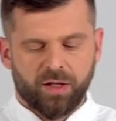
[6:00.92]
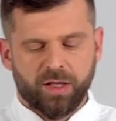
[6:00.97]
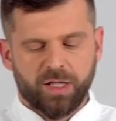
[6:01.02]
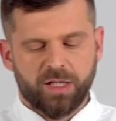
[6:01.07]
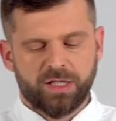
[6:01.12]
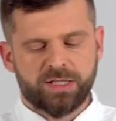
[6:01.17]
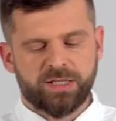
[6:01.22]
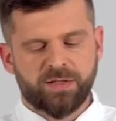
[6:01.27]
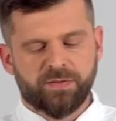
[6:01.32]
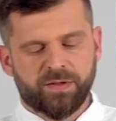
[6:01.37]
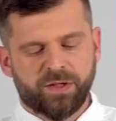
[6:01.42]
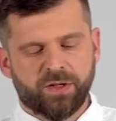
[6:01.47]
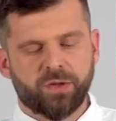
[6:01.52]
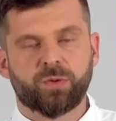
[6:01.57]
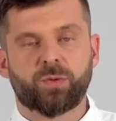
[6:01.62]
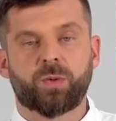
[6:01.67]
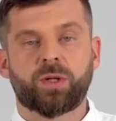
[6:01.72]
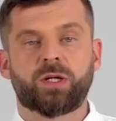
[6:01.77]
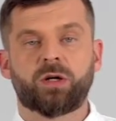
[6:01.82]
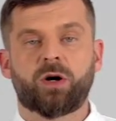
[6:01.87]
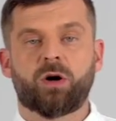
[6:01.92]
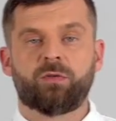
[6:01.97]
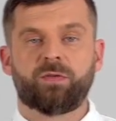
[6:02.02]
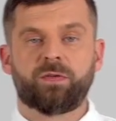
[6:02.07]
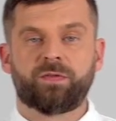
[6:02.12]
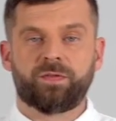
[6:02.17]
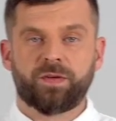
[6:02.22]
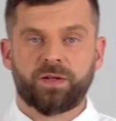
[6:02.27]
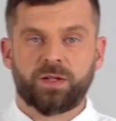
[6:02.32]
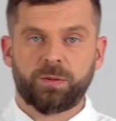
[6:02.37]
it's never good when you
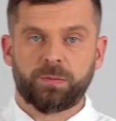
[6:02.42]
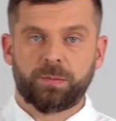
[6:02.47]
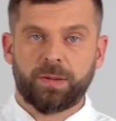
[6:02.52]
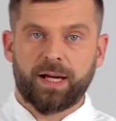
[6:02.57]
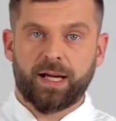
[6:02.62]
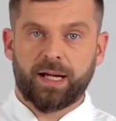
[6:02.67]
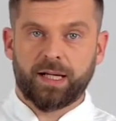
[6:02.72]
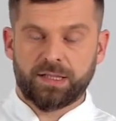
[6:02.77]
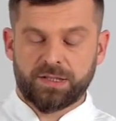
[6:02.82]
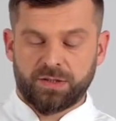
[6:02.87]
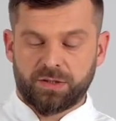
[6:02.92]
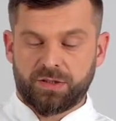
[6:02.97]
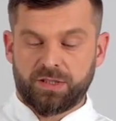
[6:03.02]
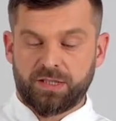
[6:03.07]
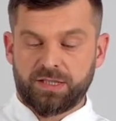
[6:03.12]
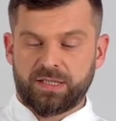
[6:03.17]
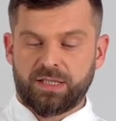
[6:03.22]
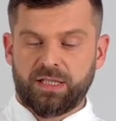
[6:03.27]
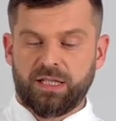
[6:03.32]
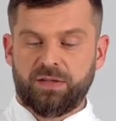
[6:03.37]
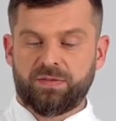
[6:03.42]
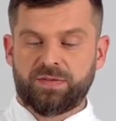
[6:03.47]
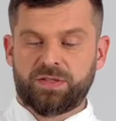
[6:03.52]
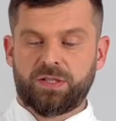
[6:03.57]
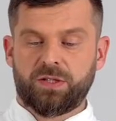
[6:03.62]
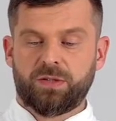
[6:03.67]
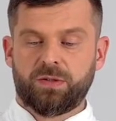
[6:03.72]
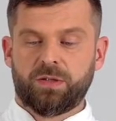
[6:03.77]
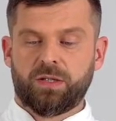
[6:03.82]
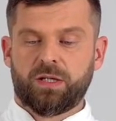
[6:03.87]
overfill a bag, so this leaves
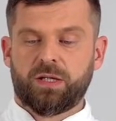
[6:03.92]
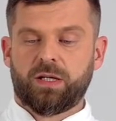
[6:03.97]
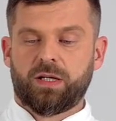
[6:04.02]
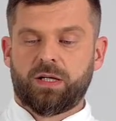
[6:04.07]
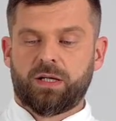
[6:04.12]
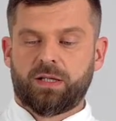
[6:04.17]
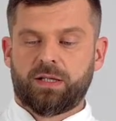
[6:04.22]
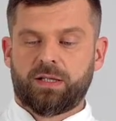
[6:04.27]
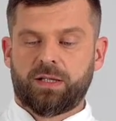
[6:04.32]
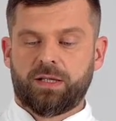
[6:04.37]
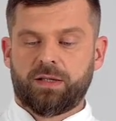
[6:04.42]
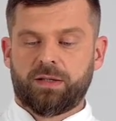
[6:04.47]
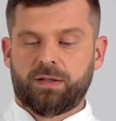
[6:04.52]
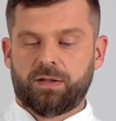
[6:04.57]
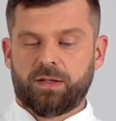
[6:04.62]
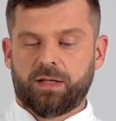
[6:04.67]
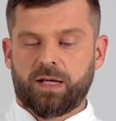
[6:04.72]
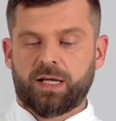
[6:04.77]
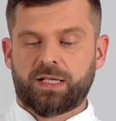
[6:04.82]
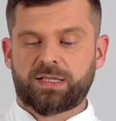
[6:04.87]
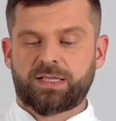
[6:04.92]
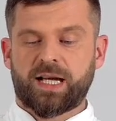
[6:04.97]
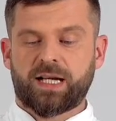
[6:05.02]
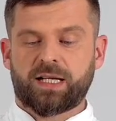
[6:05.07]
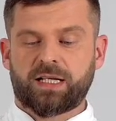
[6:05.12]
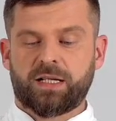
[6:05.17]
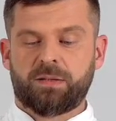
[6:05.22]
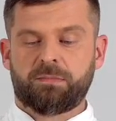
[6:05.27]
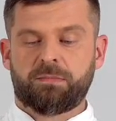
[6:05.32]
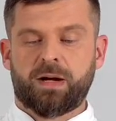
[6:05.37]
you the
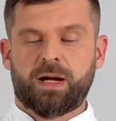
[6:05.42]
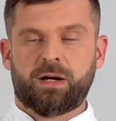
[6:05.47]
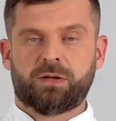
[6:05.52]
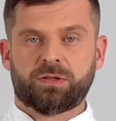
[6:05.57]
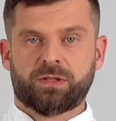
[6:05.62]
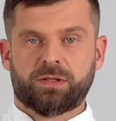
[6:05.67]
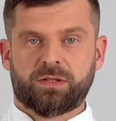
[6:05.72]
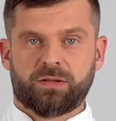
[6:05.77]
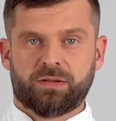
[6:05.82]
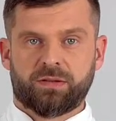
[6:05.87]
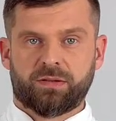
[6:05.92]
exact amount